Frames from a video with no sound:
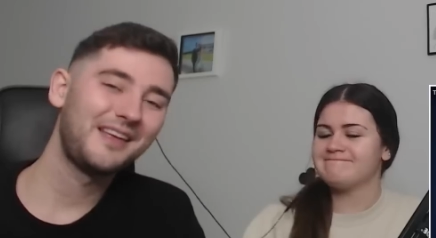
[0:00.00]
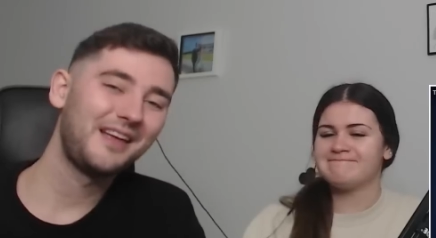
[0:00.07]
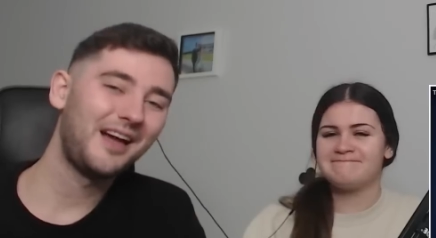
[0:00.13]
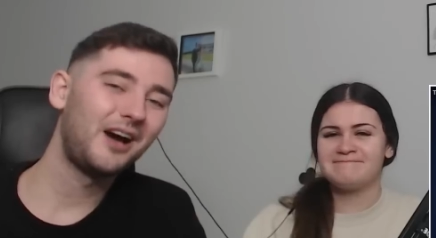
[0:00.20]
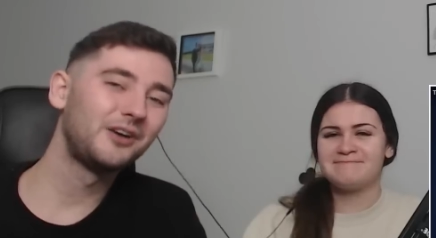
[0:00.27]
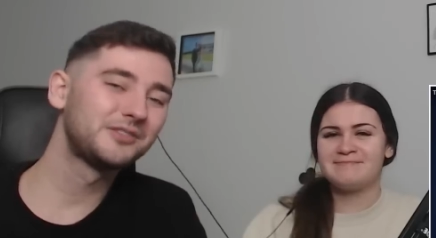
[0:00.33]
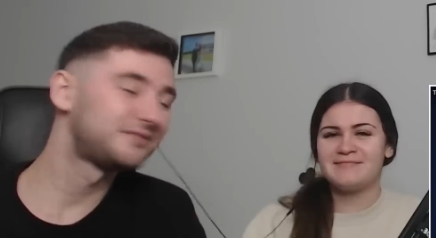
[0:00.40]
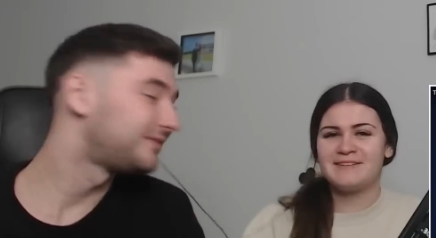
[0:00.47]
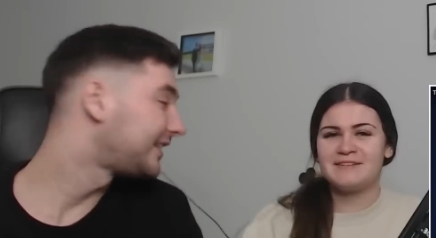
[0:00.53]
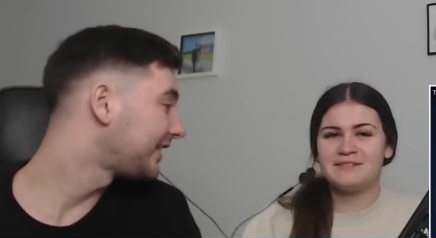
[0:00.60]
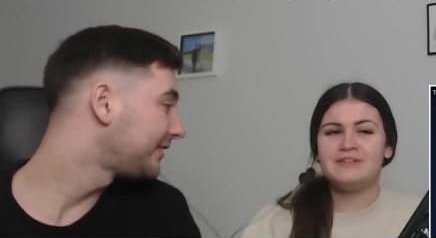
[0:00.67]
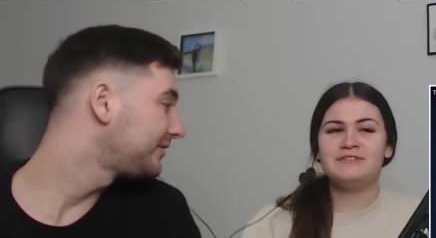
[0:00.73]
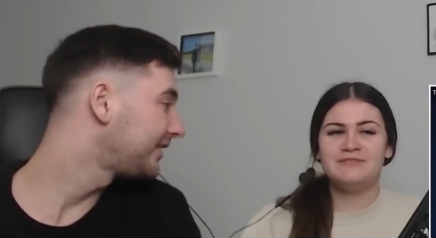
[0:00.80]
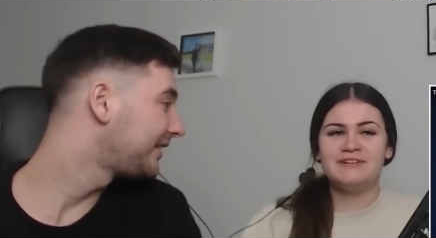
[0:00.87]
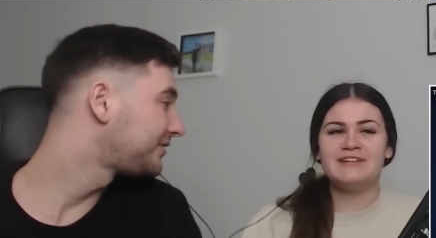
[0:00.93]
Speaker 1: Awesome video.
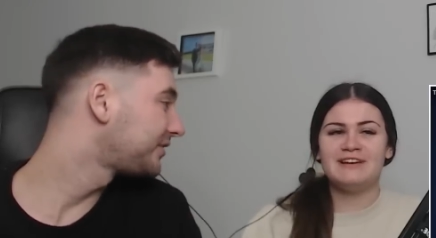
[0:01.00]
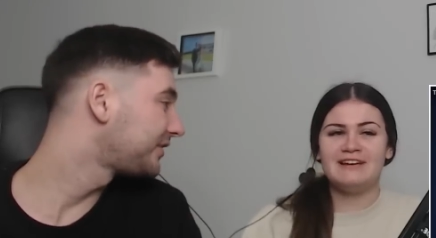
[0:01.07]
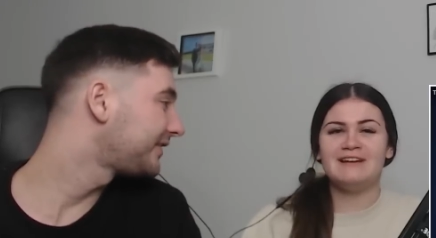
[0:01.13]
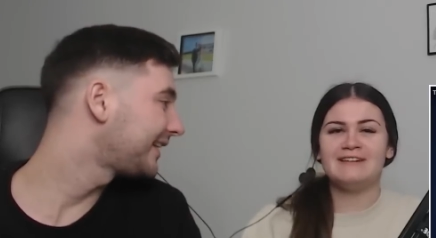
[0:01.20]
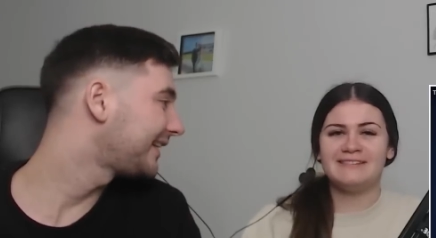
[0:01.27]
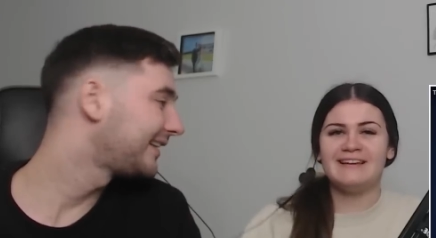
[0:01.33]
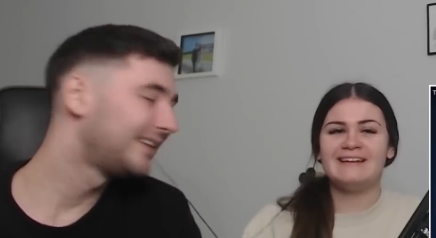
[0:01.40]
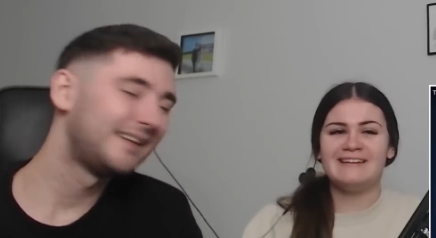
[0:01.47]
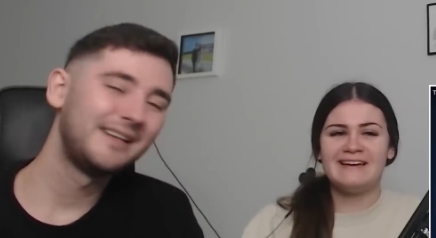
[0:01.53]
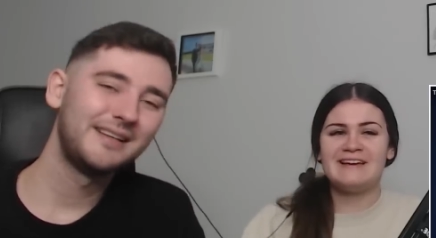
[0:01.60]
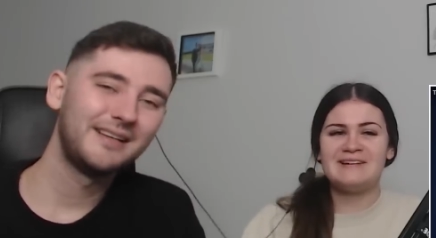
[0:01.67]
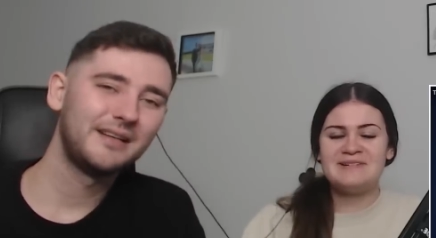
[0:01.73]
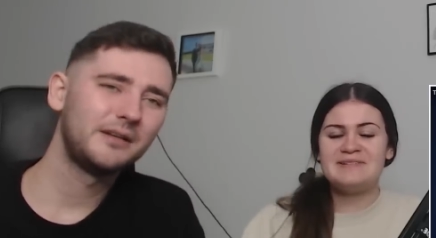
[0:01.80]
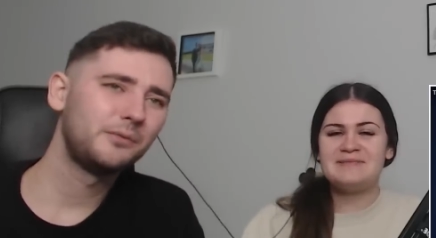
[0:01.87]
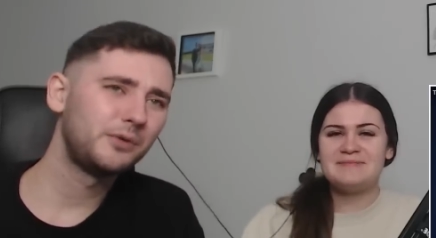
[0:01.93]
Good video. Enjoy I like that. that, yeah.
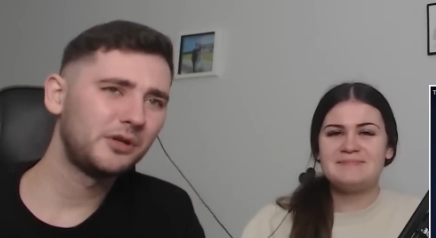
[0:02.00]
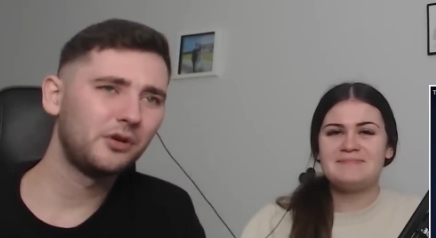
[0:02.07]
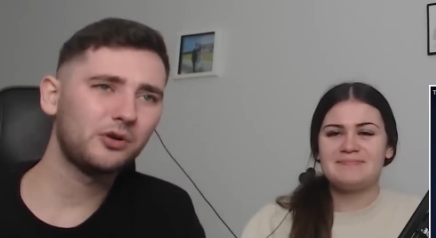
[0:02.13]
We're not